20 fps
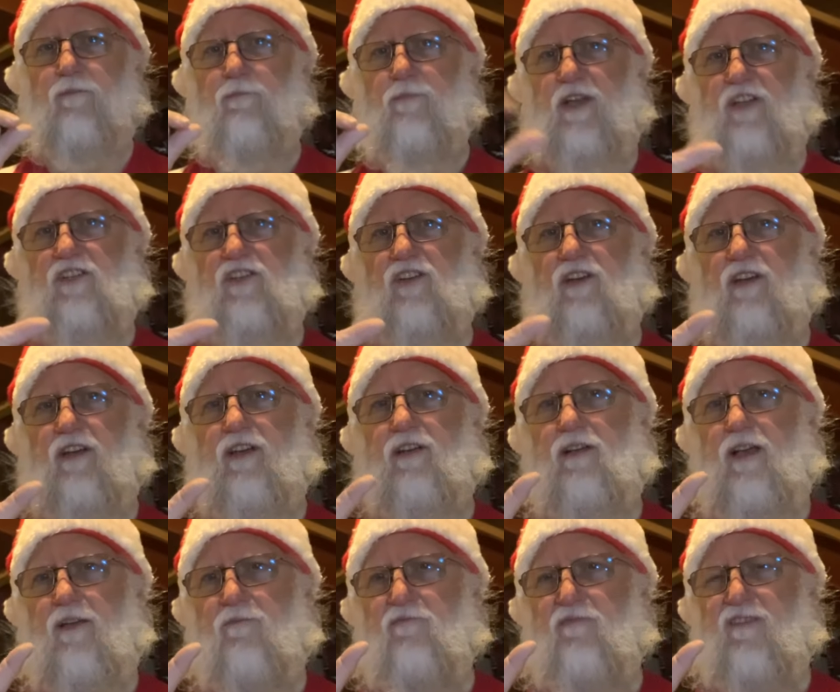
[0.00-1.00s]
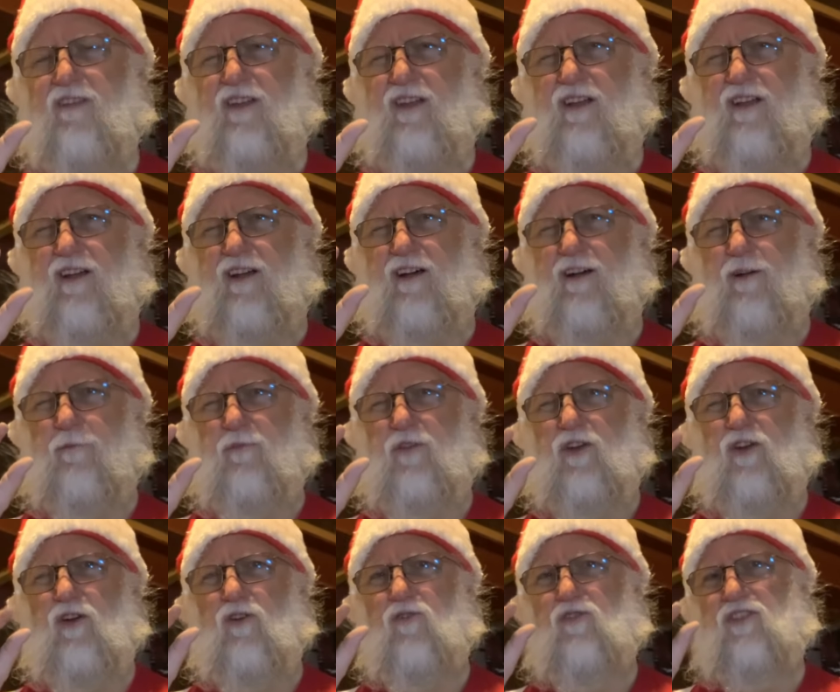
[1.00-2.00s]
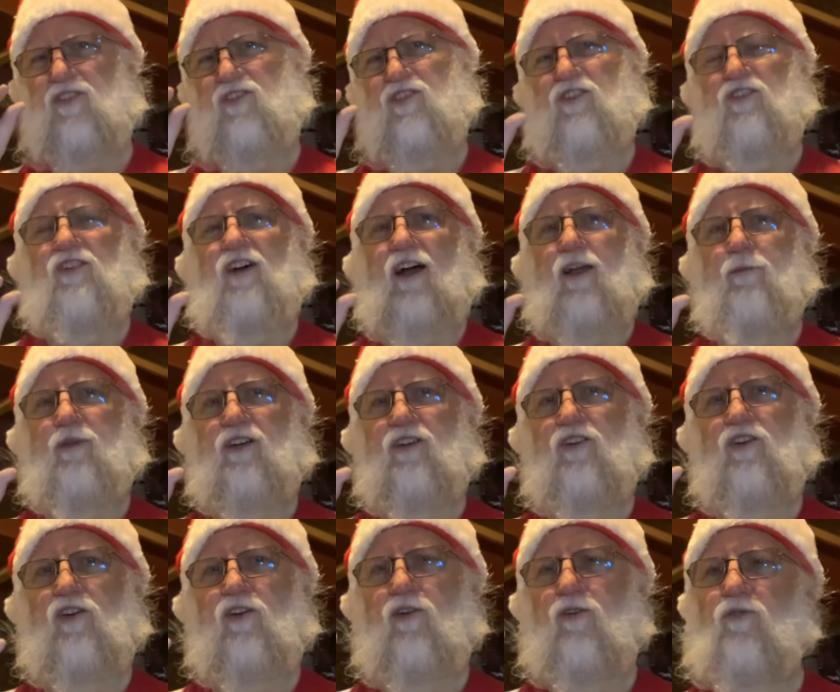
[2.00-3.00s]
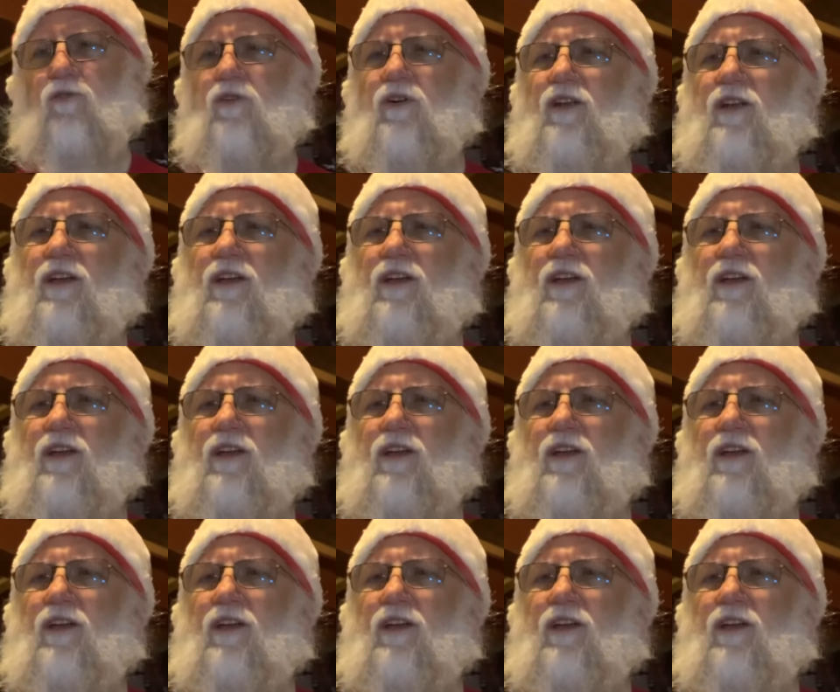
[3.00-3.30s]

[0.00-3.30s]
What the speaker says: Basically, the nose is the diamond cone.